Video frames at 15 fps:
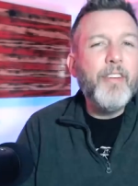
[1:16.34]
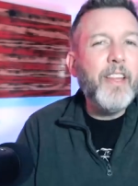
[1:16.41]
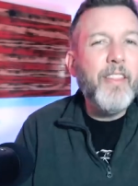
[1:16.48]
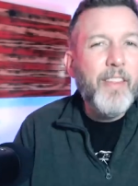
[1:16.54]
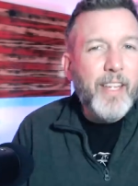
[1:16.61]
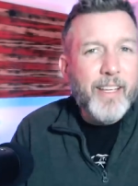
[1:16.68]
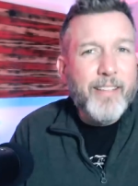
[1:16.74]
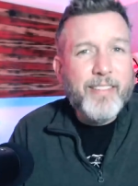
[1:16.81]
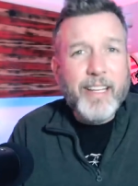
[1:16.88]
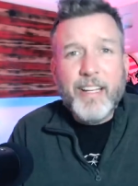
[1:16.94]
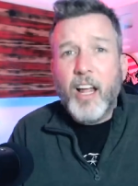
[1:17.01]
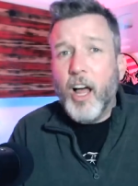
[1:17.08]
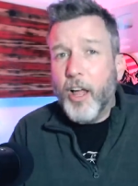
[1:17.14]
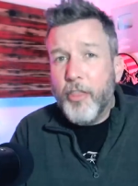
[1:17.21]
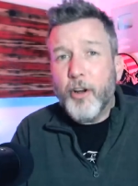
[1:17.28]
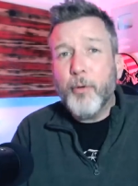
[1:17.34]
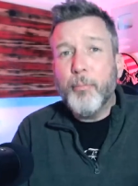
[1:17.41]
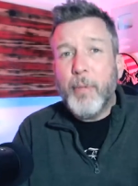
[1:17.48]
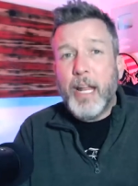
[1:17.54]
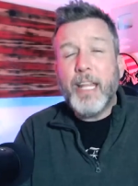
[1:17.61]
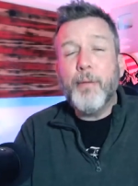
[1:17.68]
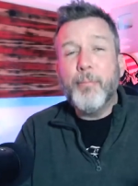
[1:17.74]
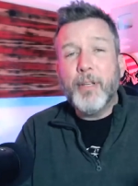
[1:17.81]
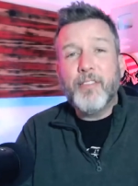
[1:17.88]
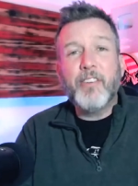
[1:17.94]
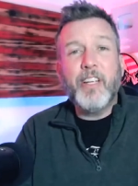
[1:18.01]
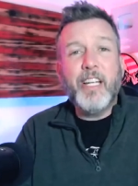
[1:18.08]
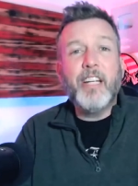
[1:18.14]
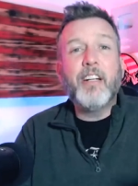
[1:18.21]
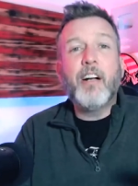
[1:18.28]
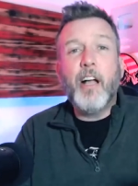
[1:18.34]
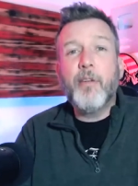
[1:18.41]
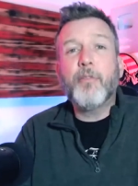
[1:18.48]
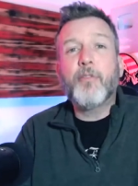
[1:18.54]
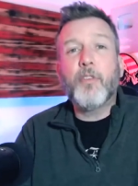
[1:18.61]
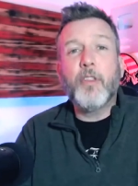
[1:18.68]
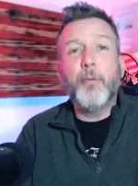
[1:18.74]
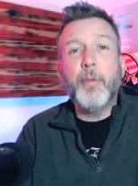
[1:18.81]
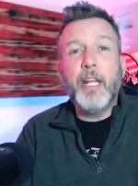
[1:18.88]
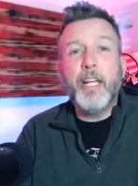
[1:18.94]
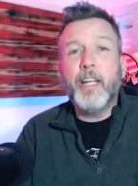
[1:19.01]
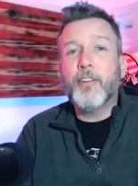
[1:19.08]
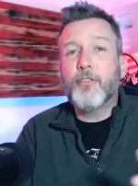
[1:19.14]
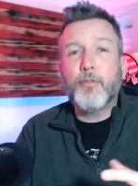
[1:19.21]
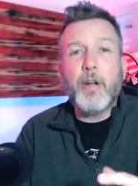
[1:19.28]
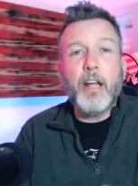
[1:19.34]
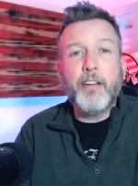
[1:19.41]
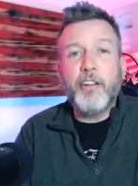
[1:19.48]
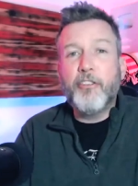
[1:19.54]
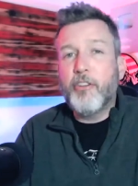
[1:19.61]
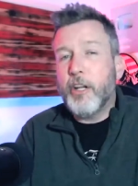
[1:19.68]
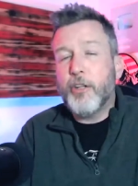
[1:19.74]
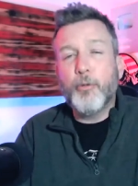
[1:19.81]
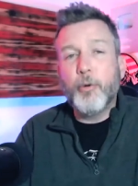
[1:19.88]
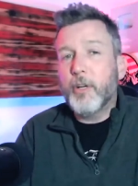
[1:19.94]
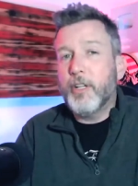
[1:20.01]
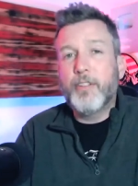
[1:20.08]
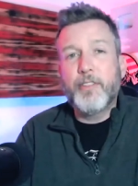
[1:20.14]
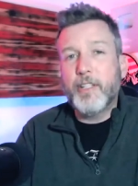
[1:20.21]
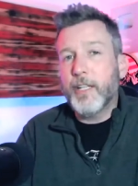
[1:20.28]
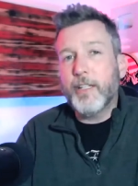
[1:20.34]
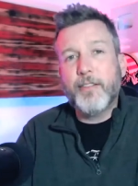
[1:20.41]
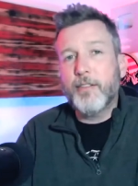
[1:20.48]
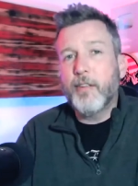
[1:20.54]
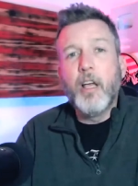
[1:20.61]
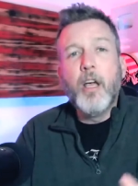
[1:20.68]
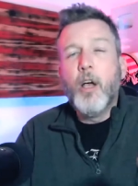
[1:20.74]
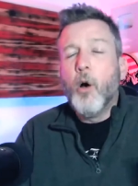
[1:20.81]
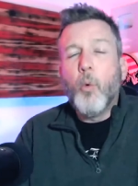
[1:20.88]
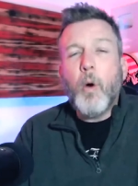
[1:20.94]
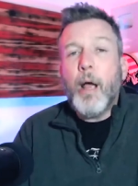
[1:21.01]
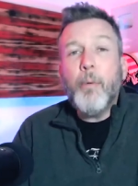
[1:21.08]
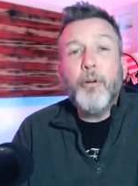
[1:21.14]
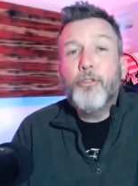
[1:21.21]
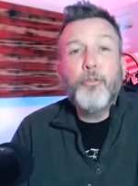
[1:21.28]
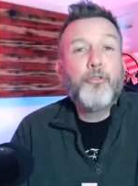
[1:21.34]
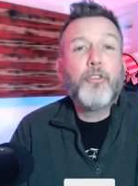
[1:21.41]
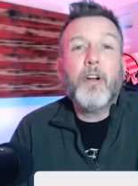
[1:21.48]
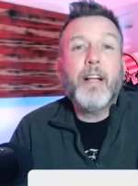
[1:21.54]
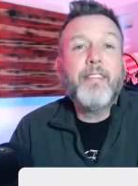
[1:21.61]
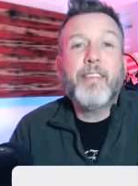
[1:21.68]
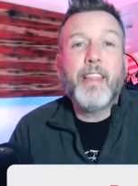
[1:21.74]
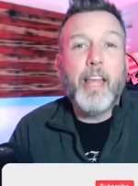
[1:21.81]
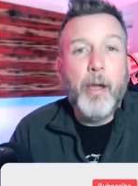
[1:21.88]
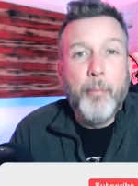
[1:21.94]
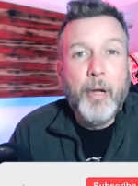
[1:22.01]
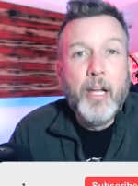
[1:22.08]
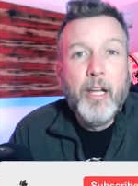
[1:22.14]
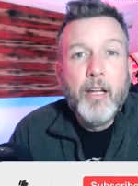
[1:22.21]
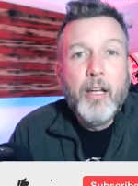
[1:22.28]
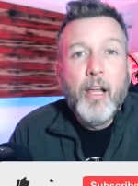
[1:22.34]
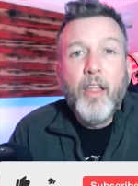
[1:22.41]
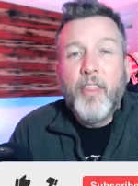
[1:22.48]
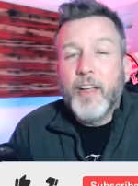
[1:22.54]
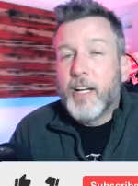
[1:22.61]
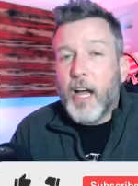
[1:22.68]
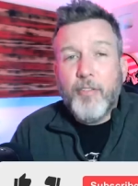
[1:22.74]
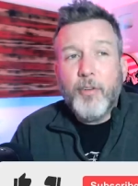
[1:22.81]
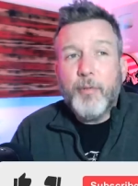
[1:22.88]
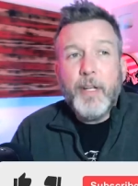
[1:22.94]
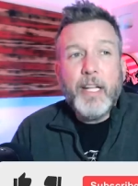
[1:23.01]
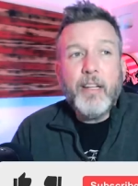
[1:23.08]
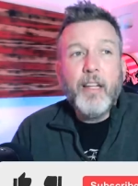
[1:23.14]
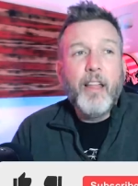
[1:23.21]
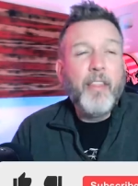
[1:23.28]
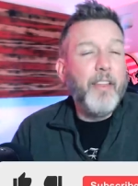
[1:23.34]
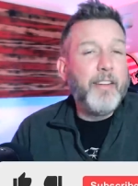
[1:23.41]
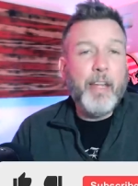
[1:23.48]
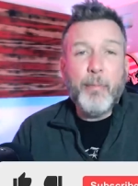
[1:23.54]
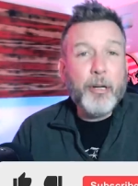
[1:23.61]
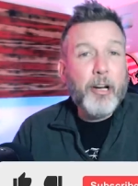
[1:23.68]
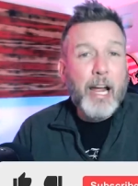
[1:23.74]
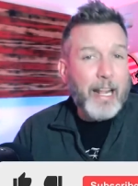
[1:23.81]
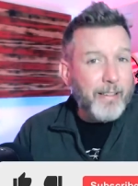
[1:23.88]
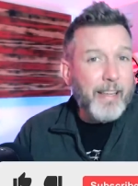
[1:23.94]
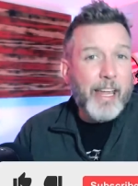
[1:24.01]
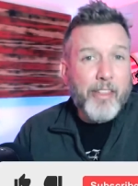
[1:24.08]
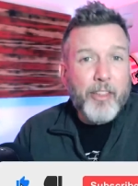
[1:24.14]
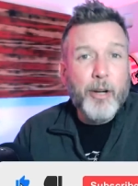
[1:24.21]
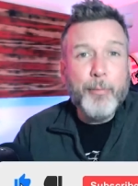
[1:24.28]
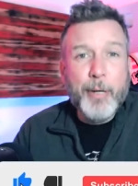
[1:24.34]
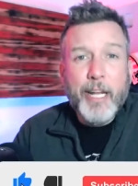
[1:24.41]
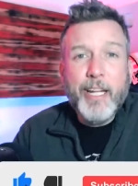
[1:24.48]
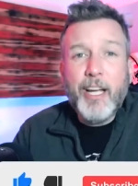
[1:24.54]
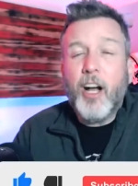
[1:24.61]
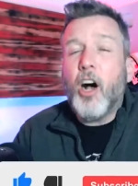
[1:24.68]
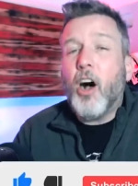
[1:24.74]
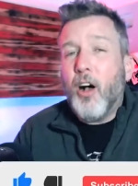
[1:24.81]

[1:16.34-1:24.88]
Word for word: Given this and other many misleading claims from the media surrounding January 6th, why would you trust them? The government, the Democrats, and their media